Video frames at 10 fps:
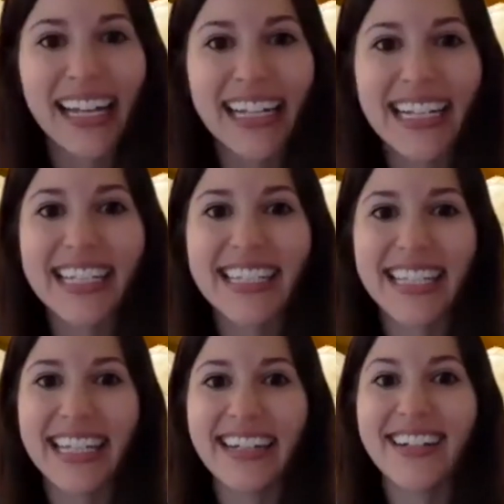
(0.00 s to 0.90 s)
is
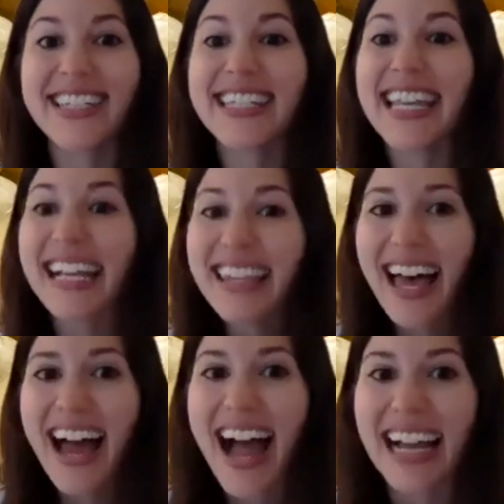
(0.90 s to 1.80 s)
here. Sing
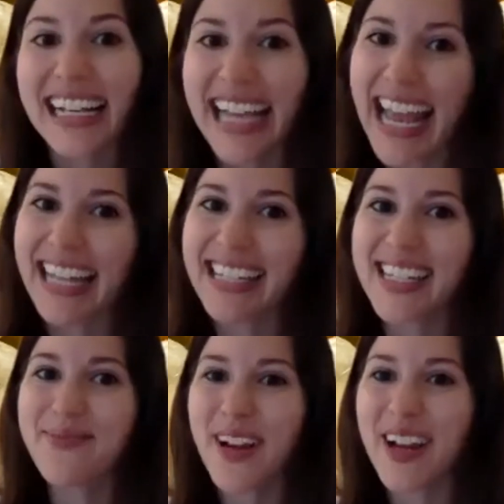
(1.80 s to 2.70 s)
along, candles
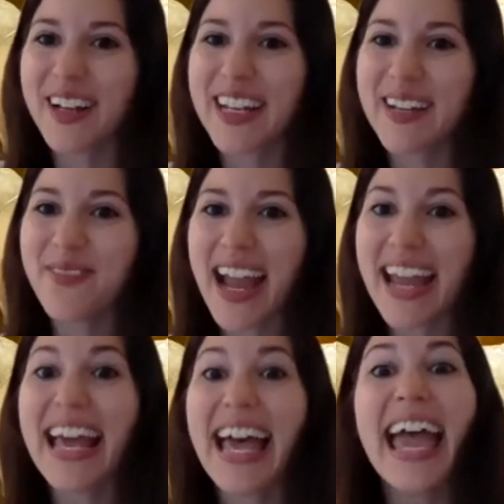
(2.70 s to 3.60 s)
burning bright,
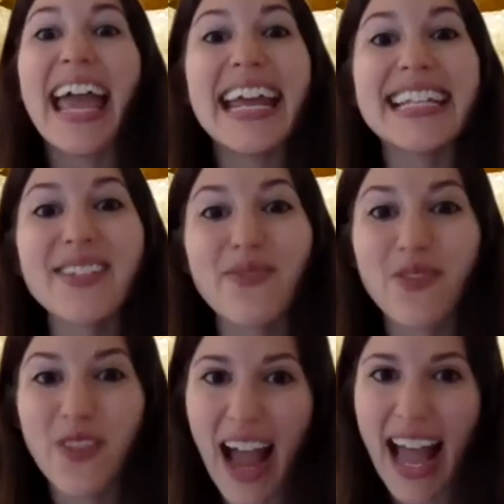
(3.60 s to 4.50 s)
it's
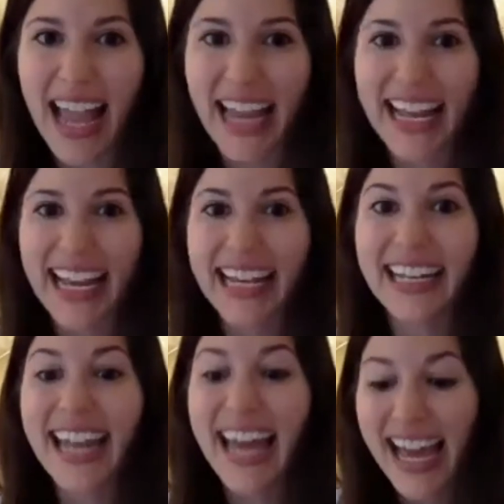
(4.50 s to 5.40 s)
Friday
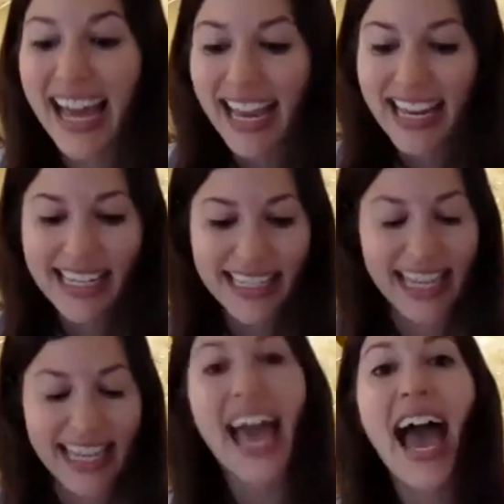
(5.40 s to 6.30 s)
night.
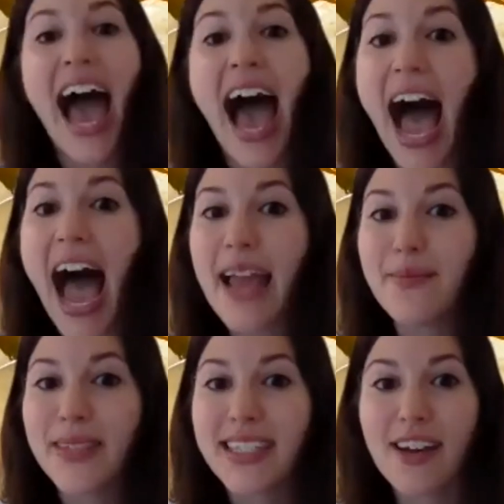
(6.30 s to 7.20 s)
I'm
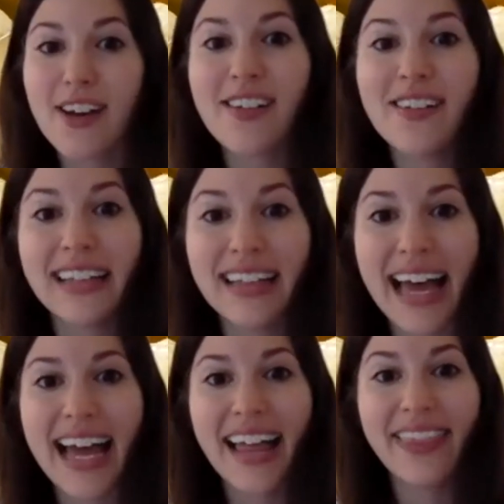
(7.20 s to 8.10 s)
so
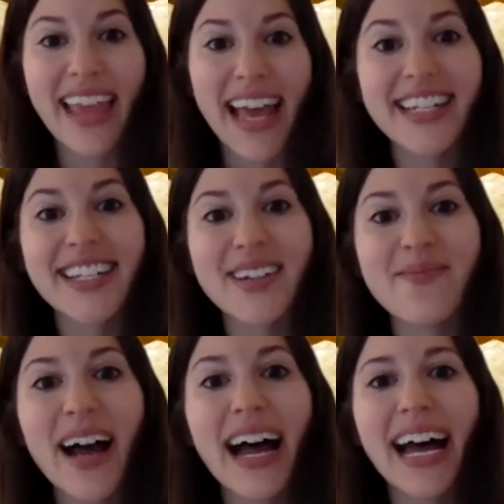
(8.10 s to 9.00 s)
glad that
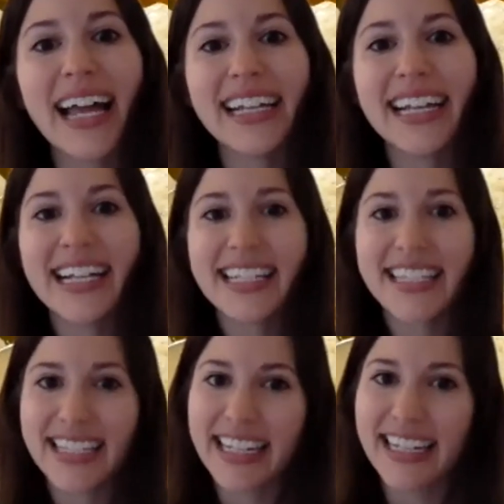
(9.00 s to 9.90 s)
Shabbat is
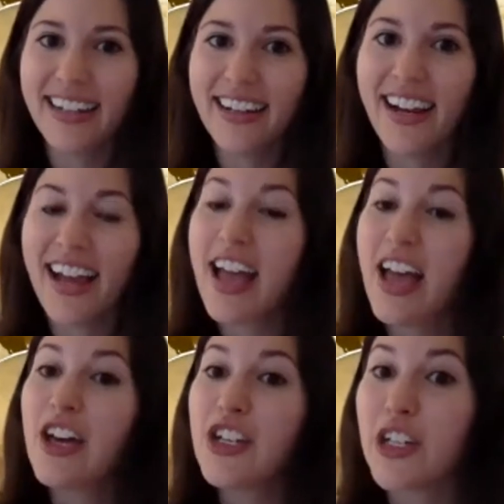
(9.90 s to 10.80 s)
here.
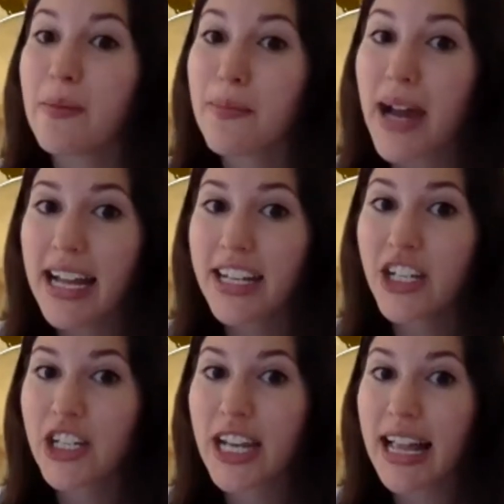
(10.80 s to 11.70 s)
Shabbat
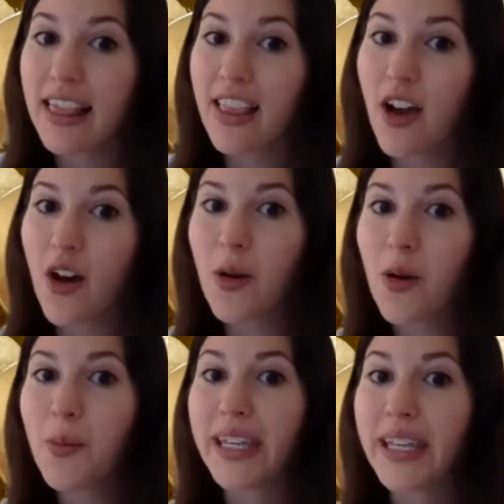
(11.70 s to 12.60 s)

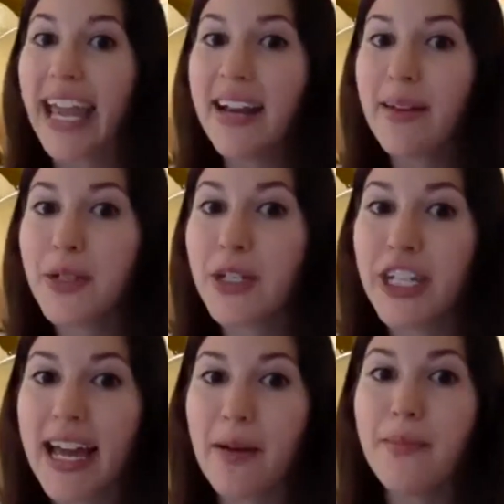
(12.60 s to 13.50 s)
Shalom, Camp
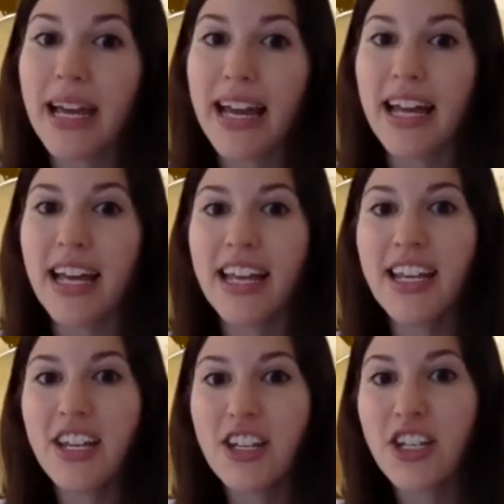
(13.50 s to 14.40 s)

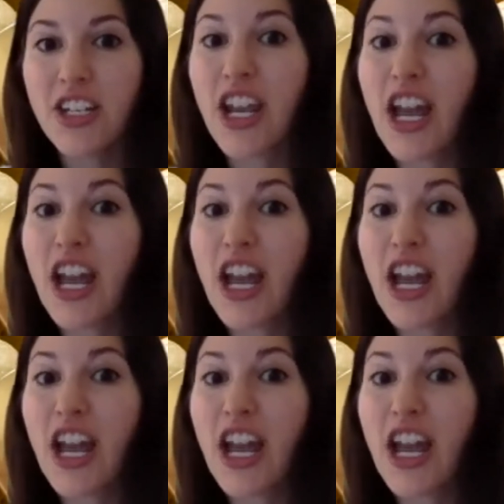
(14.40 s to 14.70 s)
Shemesh.